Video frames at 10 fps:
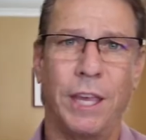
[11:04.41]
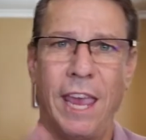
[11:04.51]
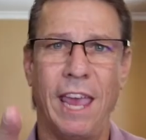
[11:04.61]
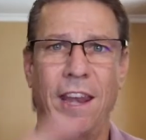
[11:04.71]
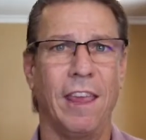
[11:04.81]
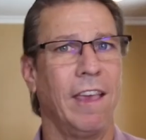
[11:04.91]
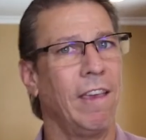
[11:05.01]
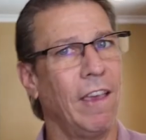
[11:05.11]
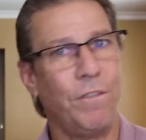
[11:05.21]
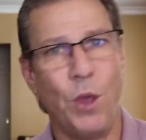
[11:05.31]
So again,
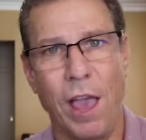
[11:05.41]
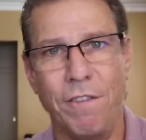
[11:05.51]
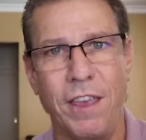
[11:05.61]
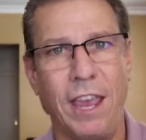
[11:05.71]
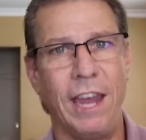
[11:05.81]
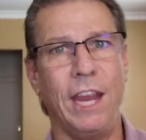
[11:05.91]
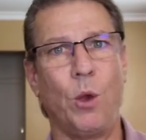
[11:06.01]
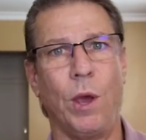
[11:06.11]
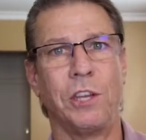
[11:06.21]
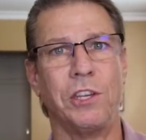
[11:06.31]
if you have
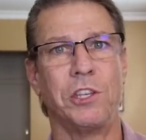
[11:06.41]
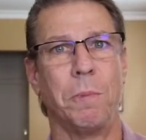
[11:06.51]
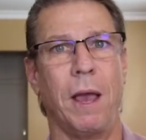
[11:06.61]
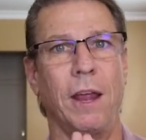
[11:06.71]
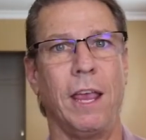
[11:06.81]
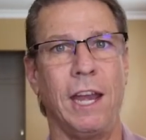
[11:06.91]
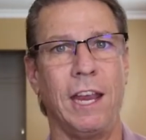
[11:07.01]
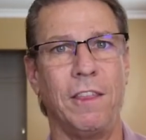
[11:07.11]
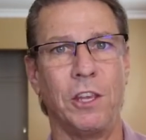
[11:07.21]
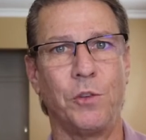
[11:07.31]
any questions about
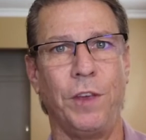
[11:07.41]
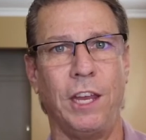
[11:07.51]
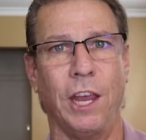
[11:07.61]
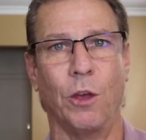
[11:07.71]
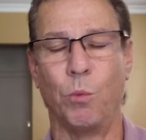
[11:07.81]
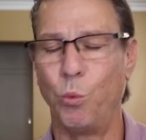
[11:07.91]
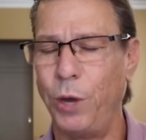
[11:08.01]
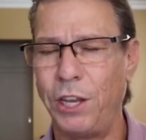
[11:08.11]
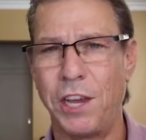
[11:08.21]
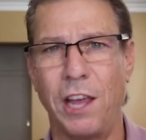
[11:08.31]
any of this video,
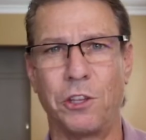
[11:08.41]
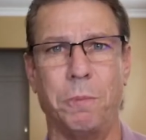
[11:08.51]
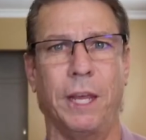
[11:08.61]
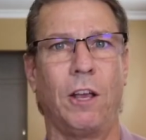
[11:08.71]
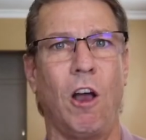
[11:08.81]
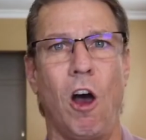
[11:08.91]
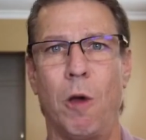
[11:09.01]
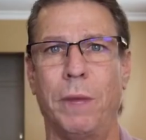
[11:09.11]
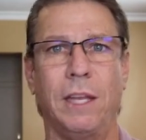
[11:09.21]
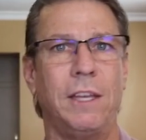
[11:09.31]
reach out to me,
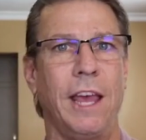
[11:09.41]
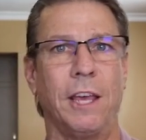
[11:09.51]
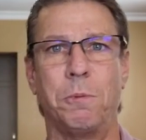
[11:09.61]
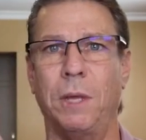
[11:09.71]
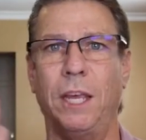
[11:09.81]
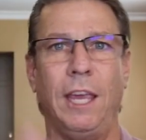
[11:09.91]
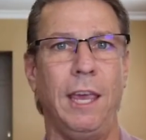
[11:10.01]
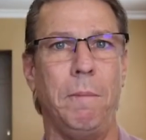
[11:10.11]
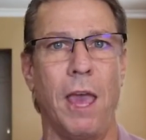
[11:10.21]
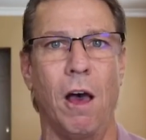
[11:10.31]
call me, text me,
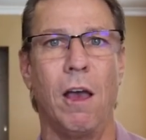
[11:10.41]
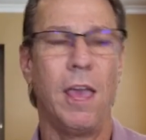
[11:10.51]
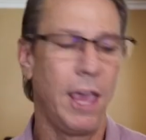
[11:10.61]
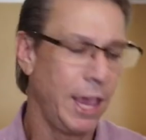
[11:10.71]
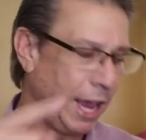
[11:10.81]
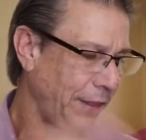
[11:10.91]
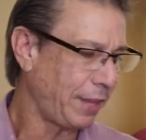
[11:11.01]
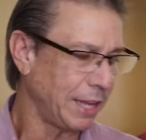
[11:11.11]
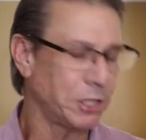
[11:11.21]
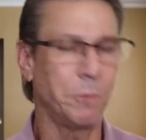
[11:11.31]
email,
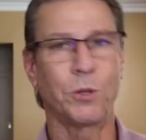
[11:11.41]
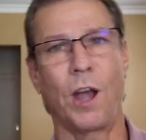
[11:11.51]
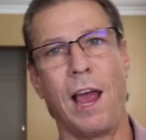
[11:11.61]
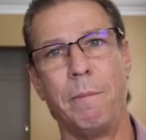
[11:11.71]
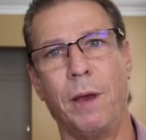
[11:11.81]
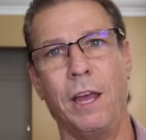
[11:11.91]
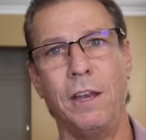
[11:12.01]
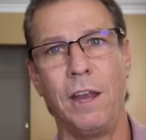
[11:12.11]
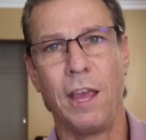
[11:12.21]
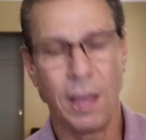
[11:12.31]
hit that subscribe
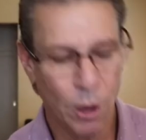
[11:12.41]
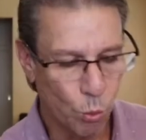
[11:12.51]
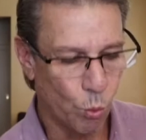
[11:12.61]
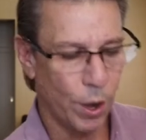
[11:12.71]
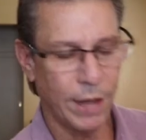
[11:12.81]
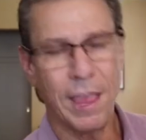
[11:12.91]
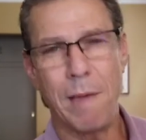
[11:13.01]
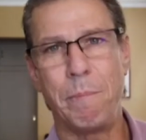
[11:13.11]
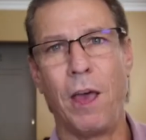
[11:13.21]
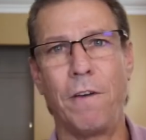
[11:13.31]
button, ring
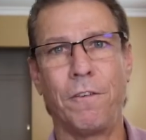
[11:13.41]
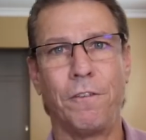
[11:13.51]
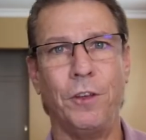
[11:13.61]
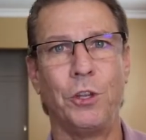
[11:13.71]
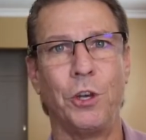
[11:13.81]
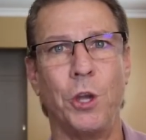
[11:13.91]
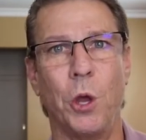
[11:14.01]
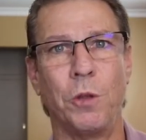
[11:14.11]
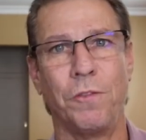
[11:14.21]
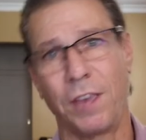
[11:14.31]
that bell for future
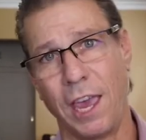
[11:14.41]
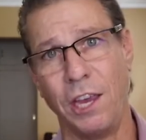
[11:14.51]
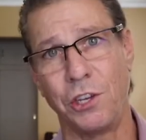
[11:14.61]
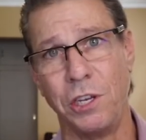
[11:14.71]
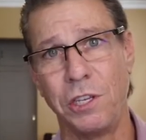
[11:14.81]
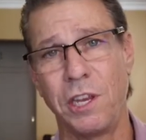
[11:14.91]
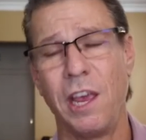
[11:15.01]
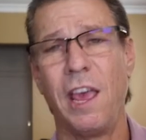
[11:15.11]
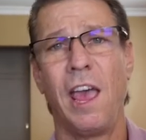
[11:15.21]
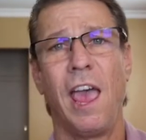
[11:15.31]
notifications,